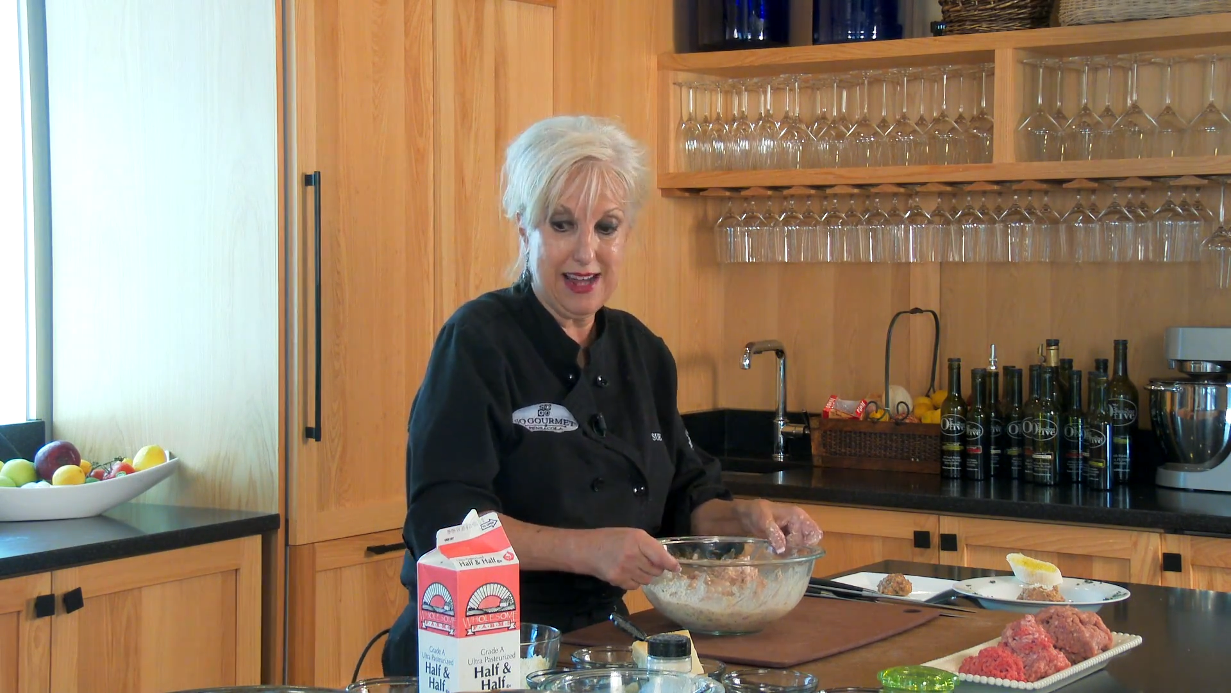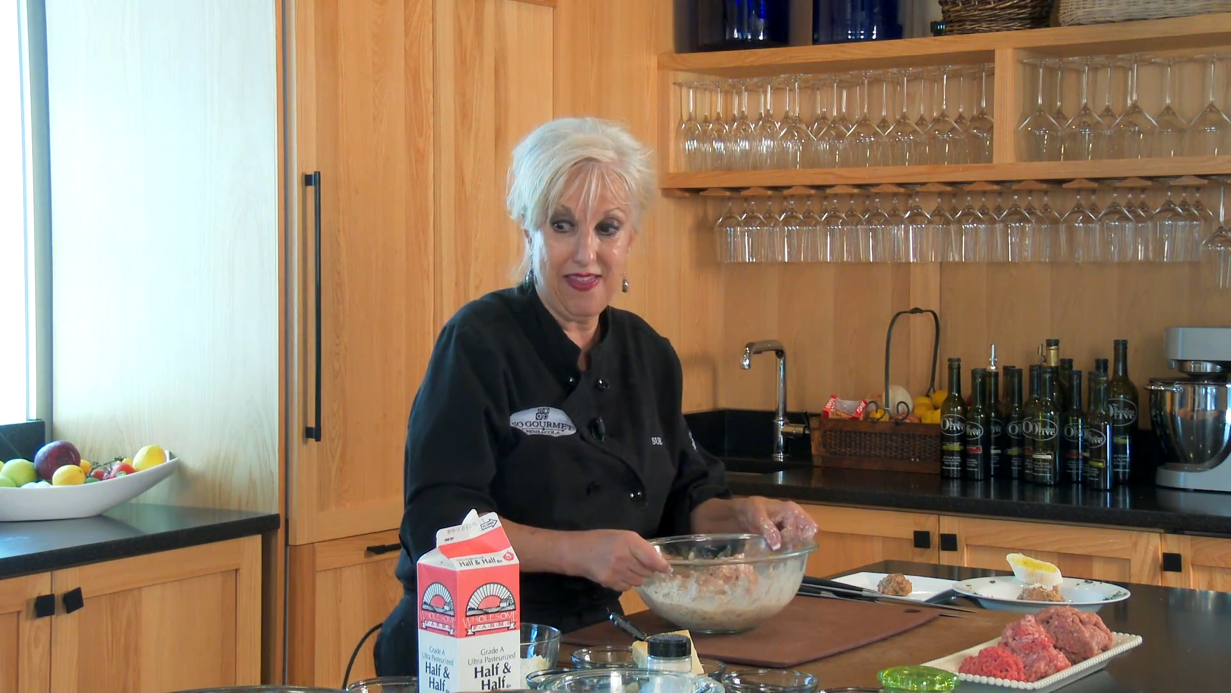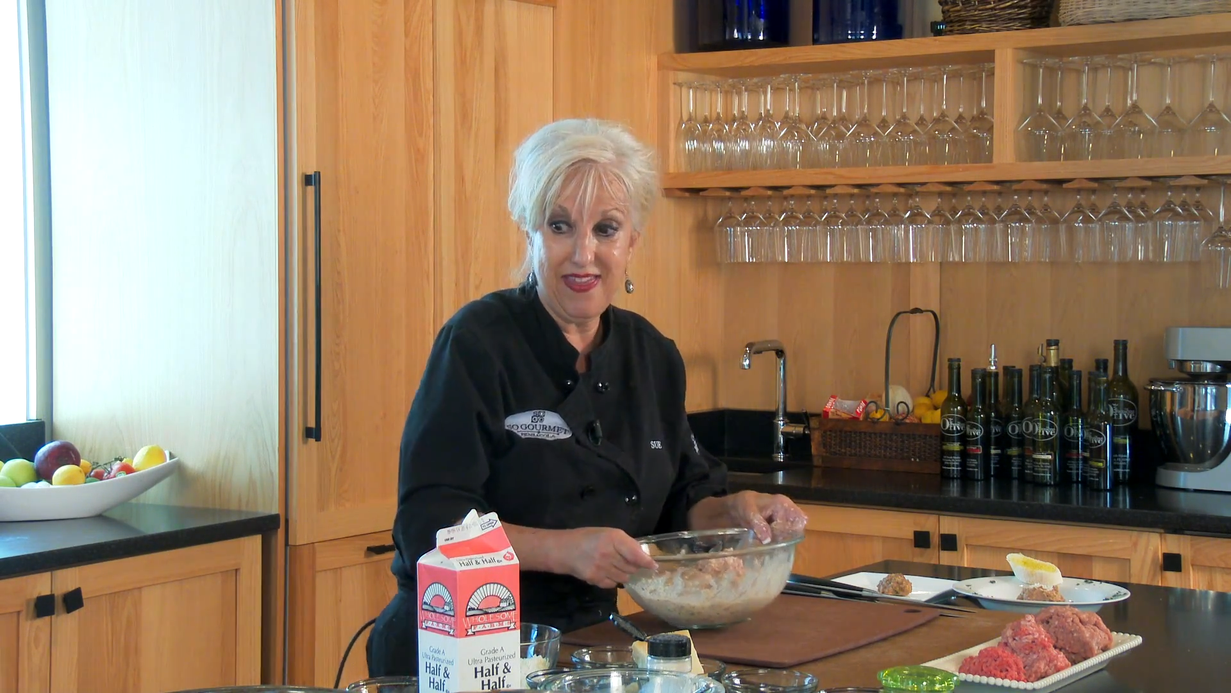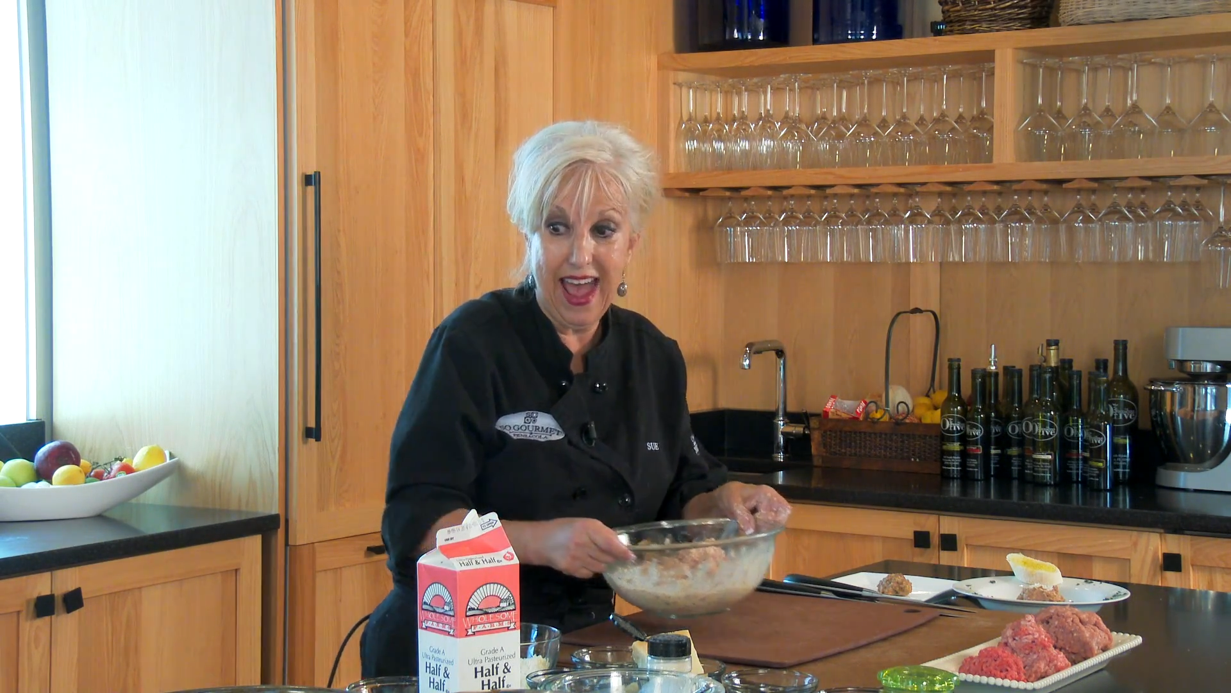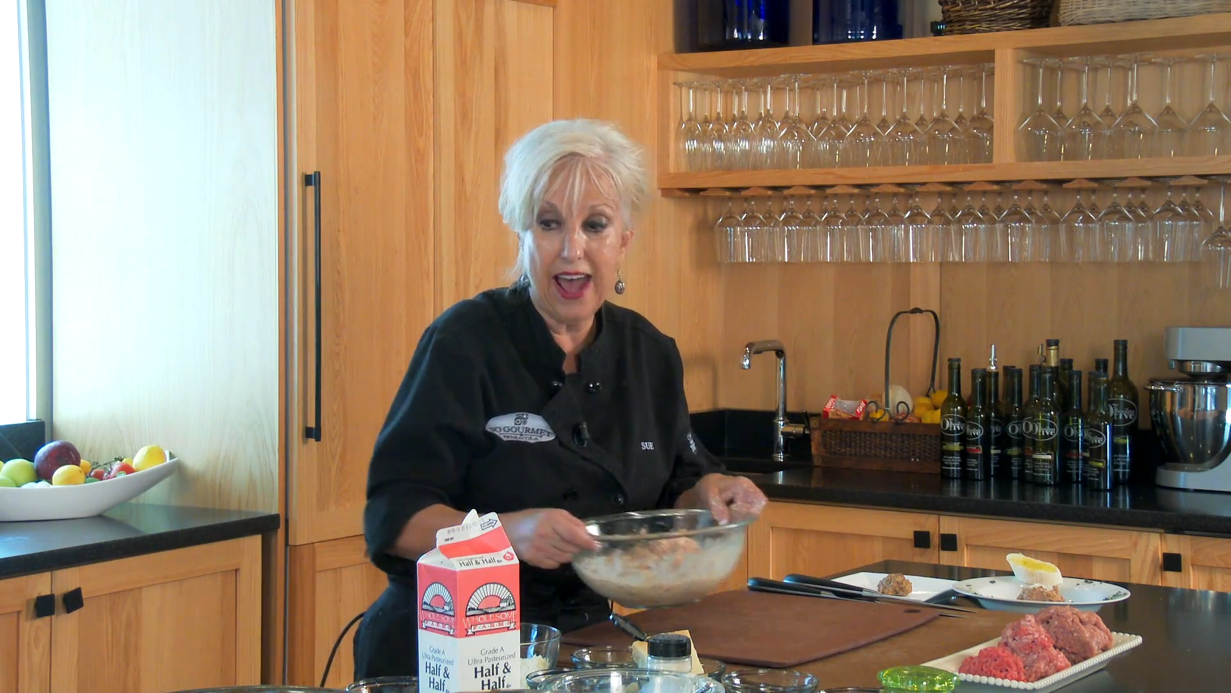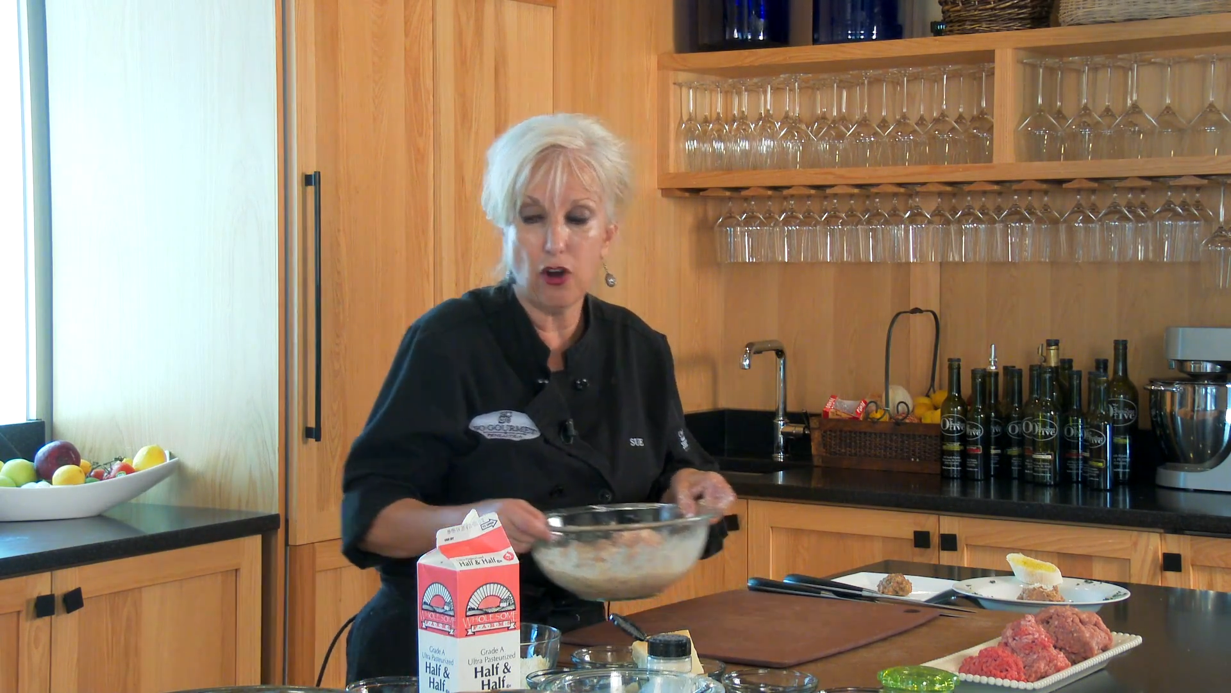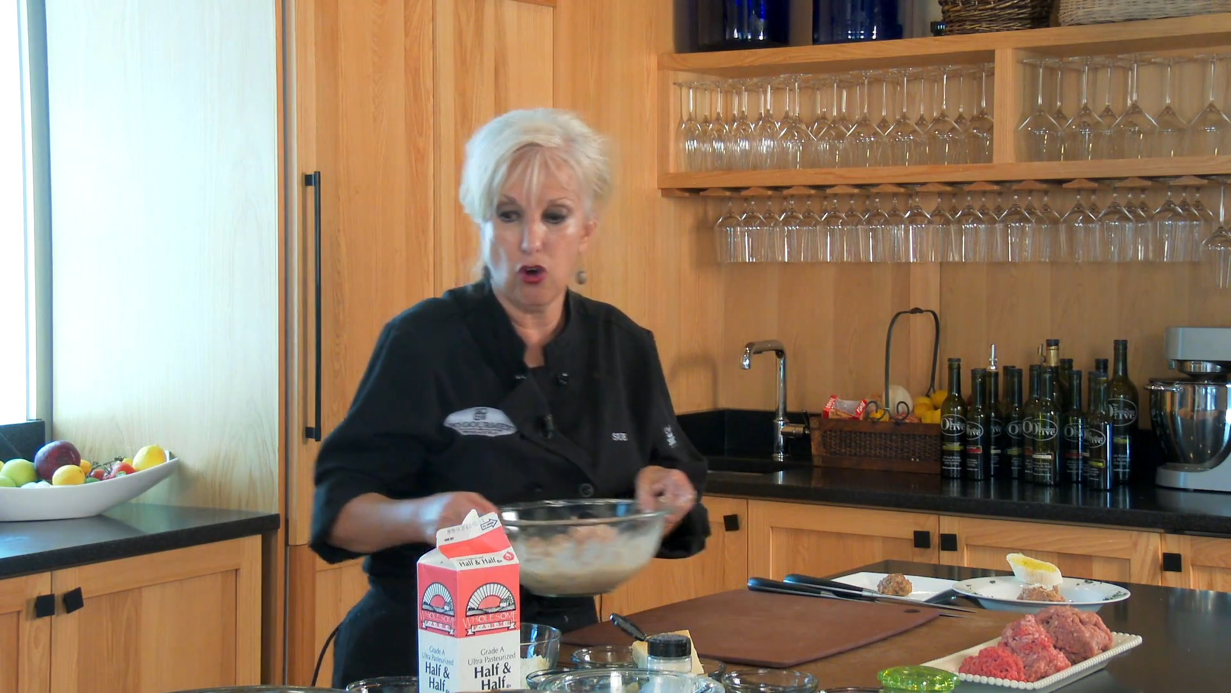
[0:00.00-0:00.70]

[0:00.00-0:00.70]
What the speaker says: done that